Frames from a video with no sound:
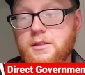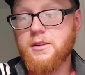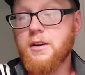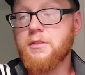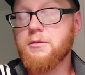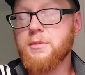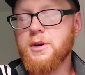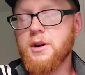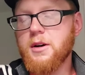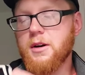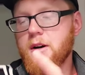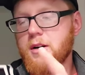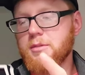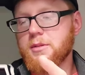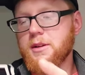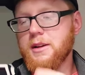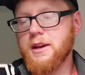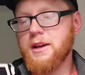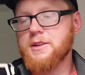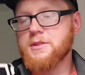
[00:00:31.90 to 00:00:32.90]
government
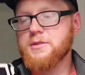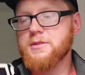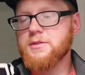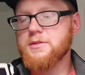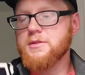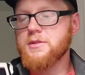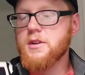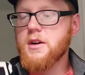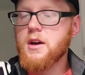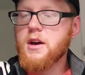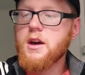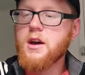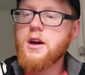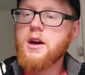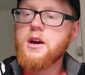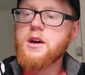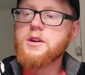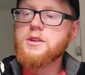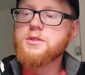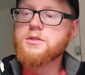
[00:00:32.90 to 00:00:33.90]
obligations.
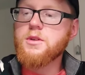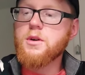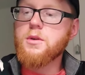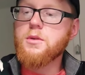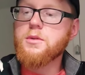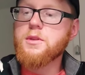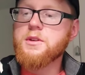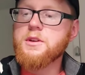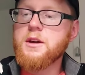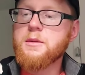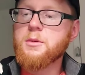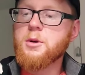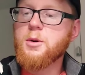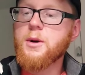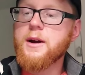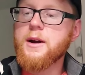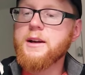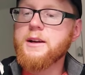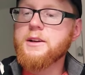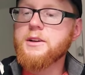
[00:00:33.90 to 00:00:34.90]
So the
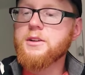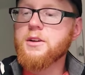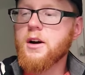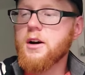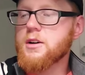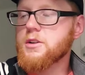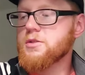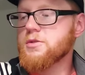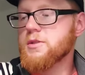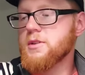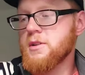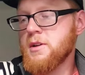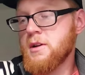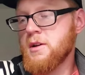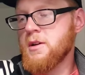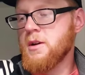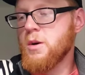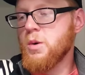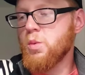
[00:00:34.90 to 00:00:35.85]
democratic doctrine